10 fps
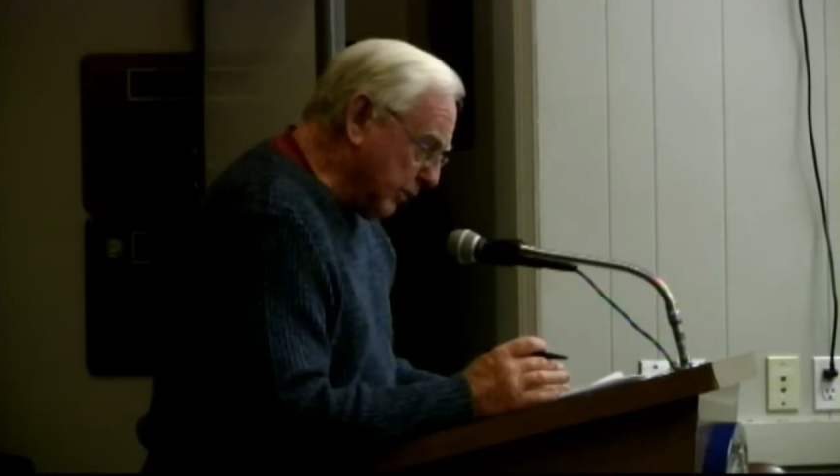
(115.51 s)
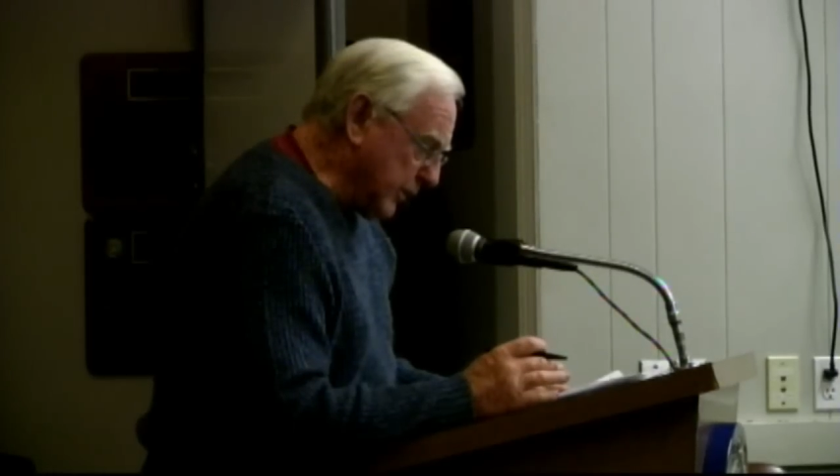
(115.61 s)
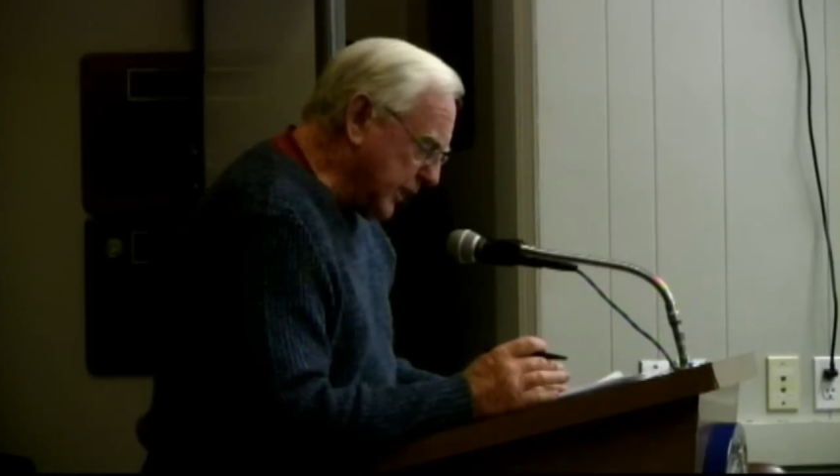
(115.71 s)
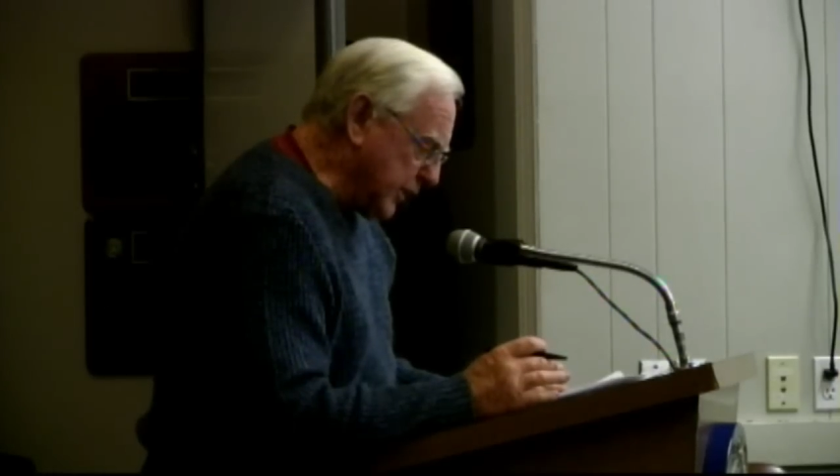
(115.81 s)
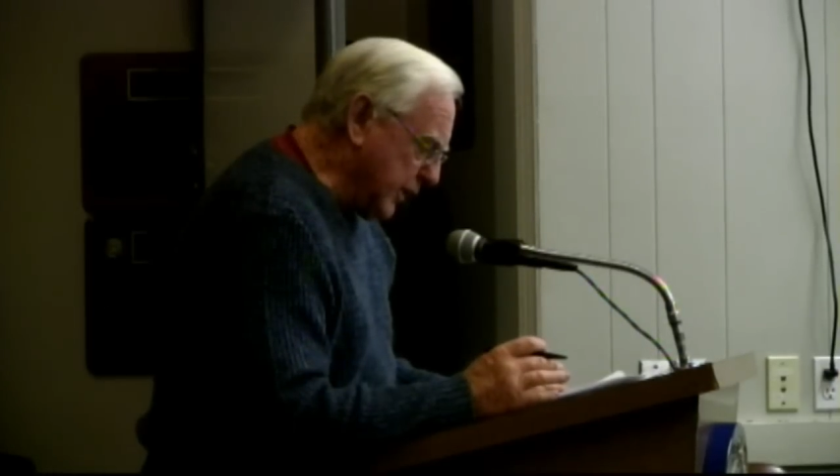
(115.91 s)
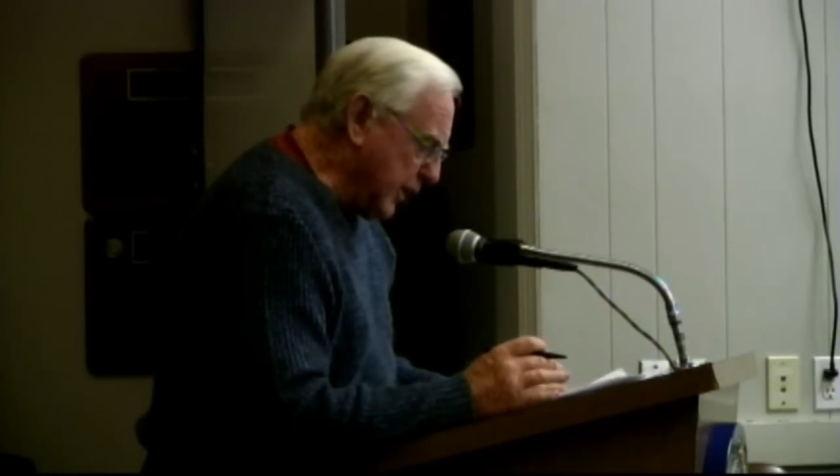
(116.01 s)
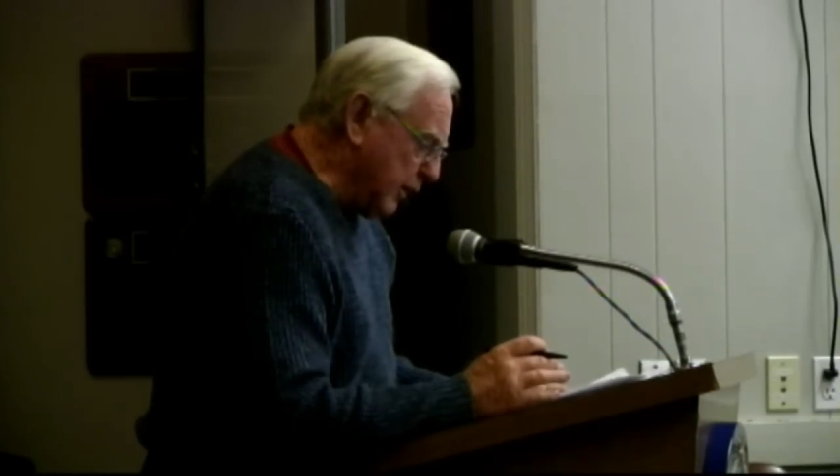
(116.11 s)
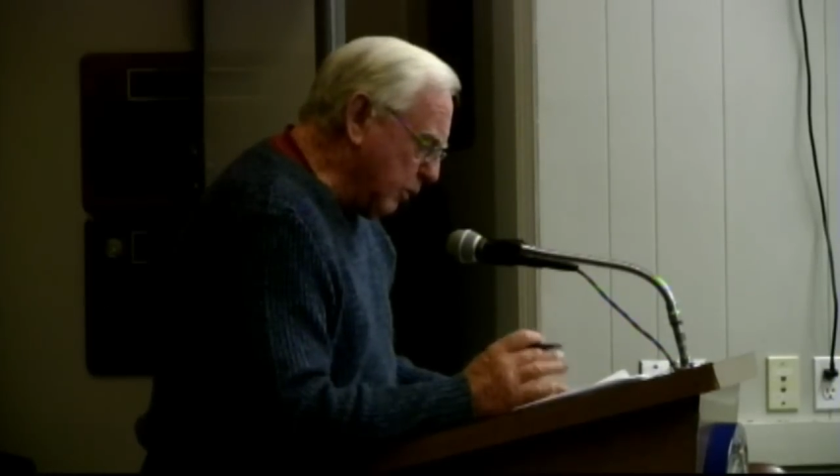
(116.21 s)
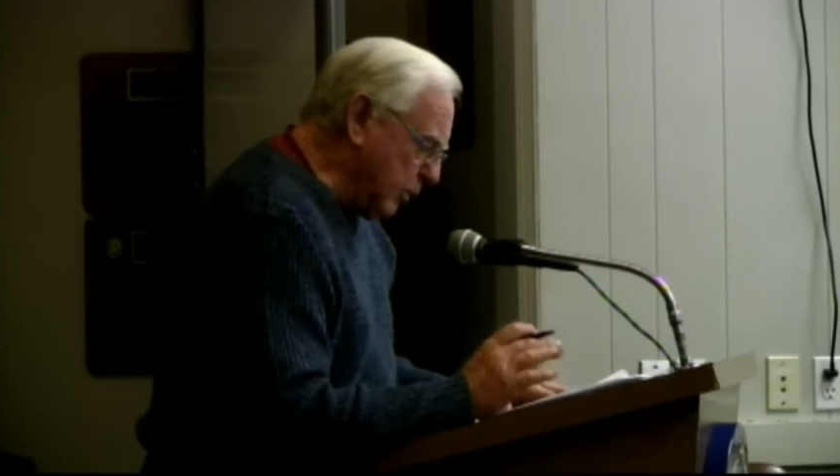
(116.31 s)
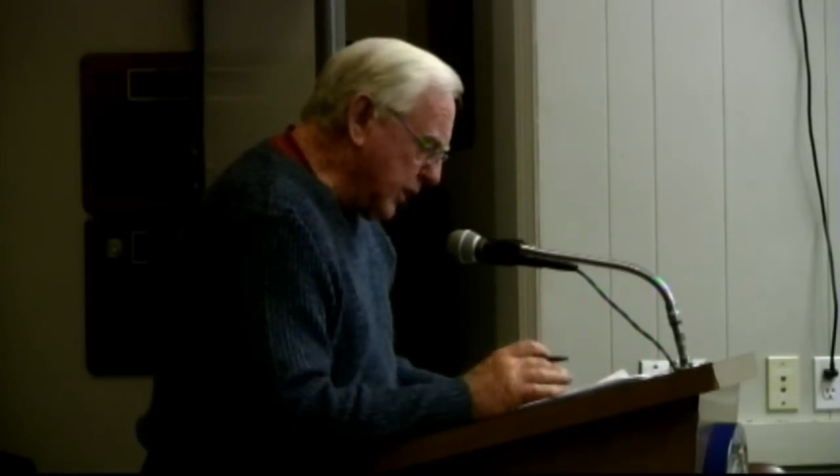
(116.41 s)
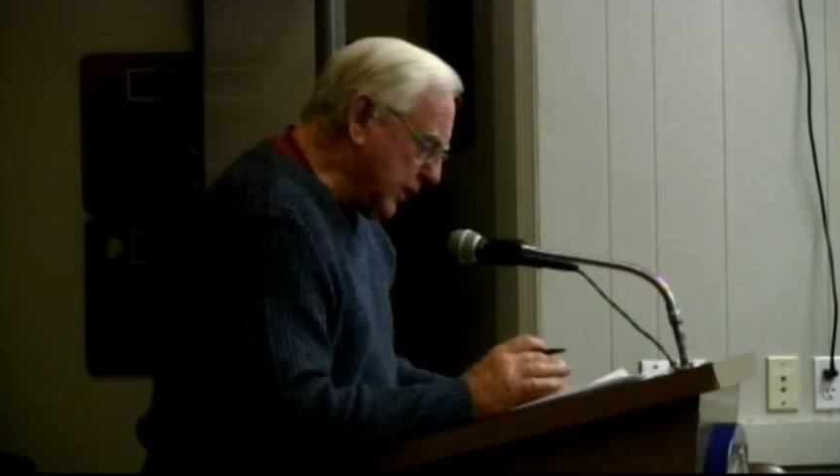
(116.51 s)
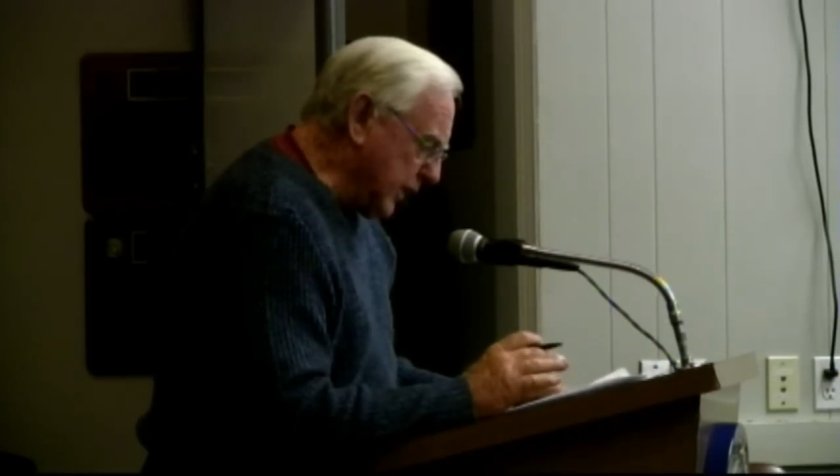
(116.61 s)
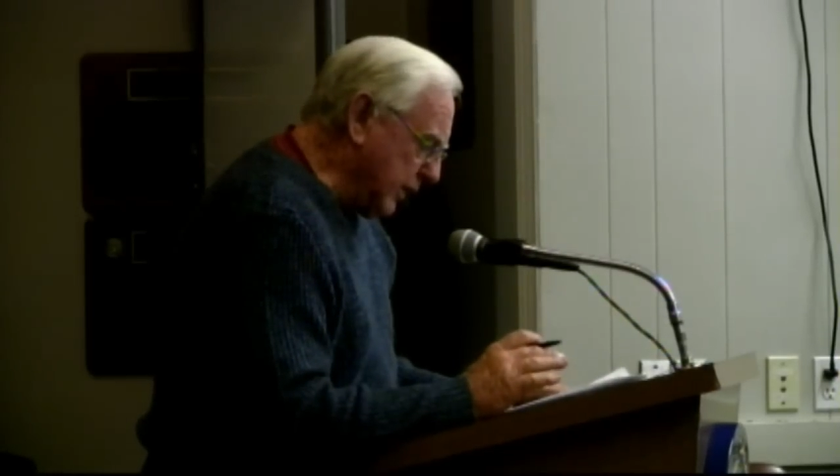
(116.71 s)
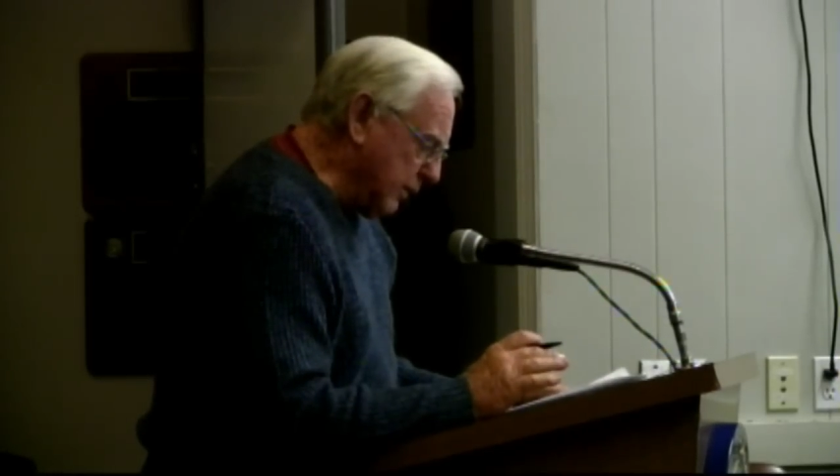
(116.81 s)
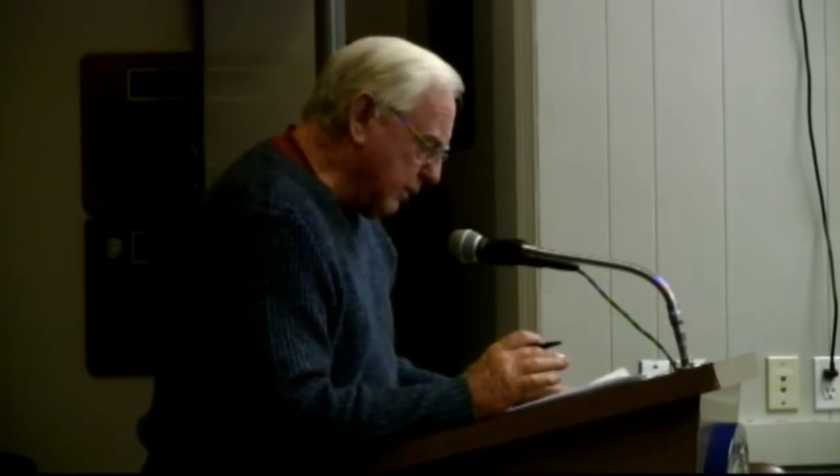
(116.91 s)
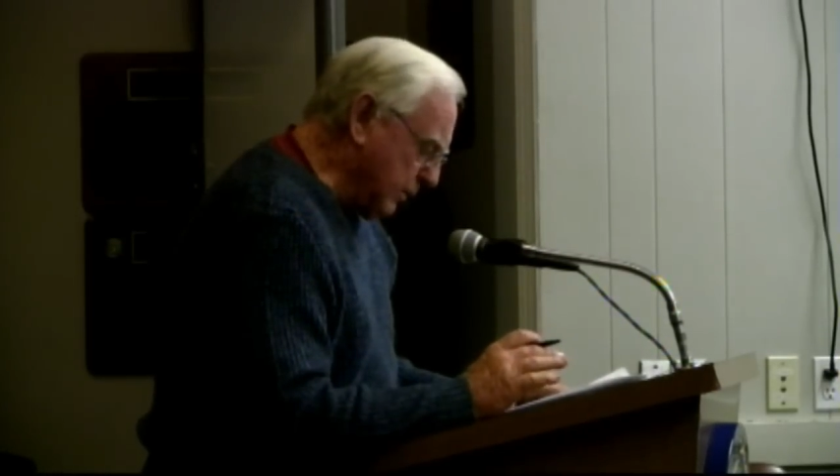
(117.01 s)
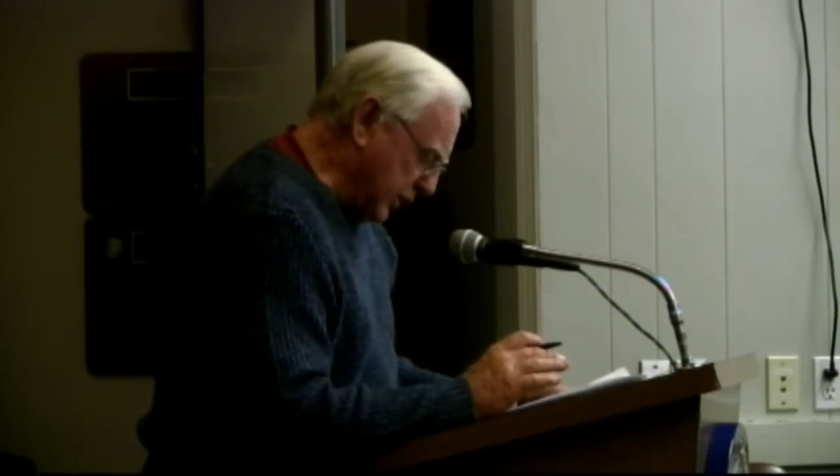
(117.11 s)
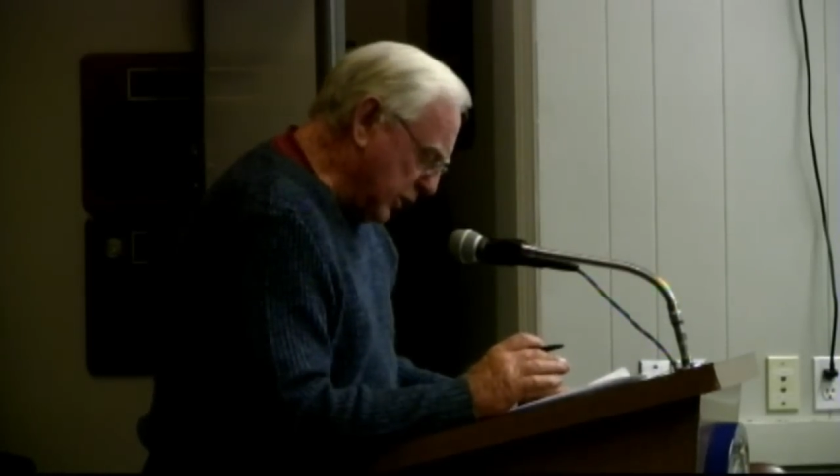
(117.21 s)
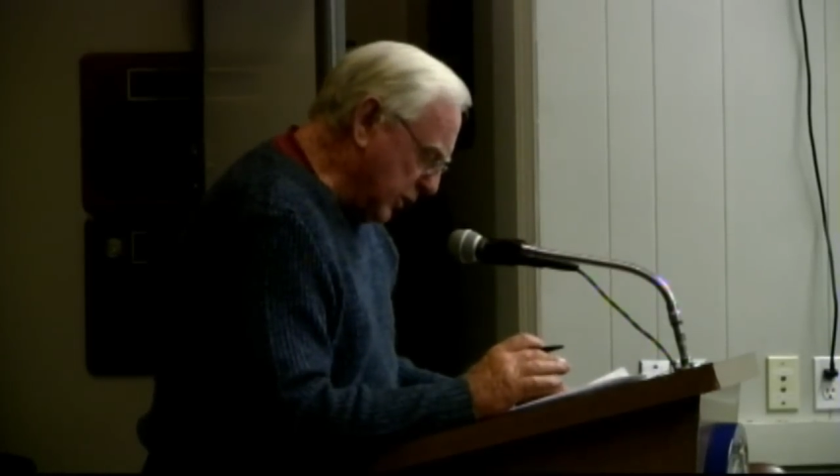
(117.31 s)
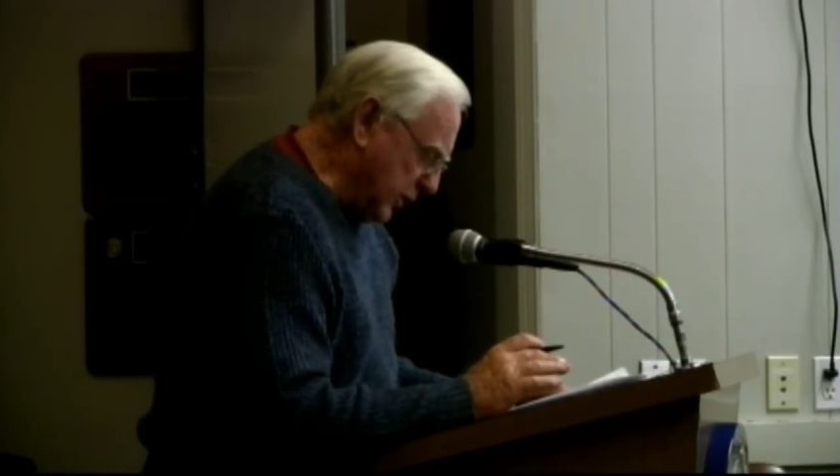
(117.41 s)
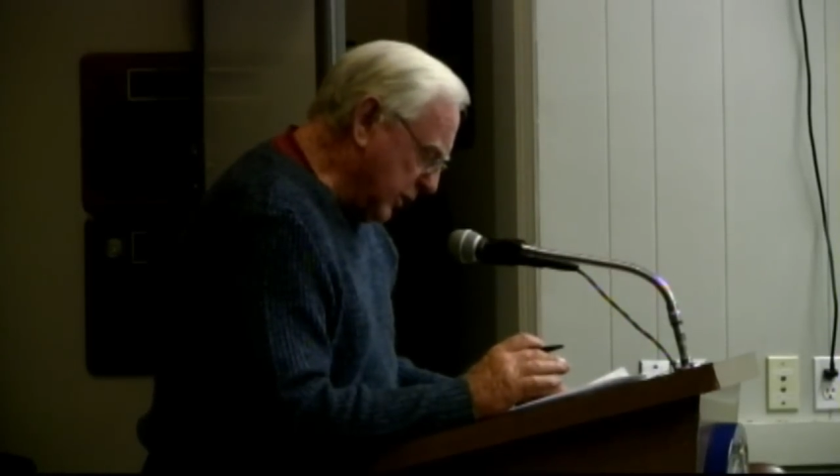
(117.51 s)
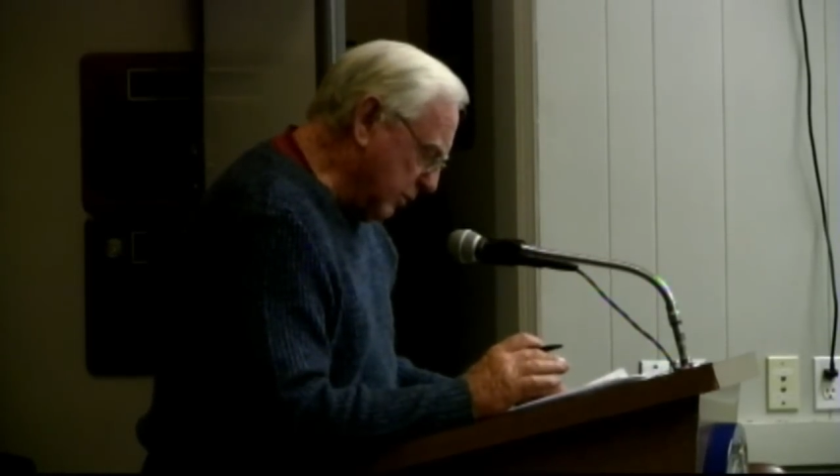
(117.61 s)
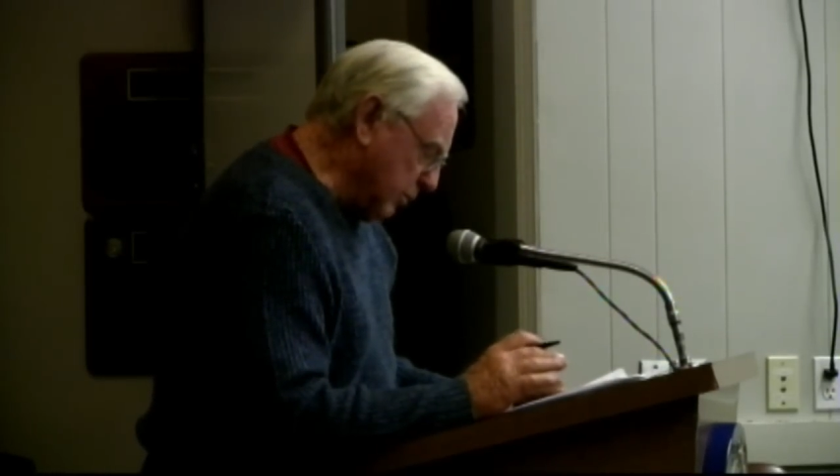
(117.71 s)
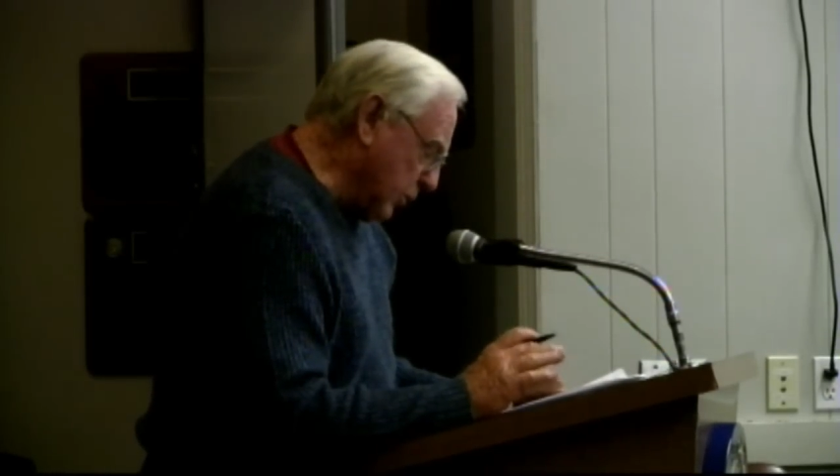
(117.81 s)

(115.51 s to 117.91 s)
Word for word: and that's really one of the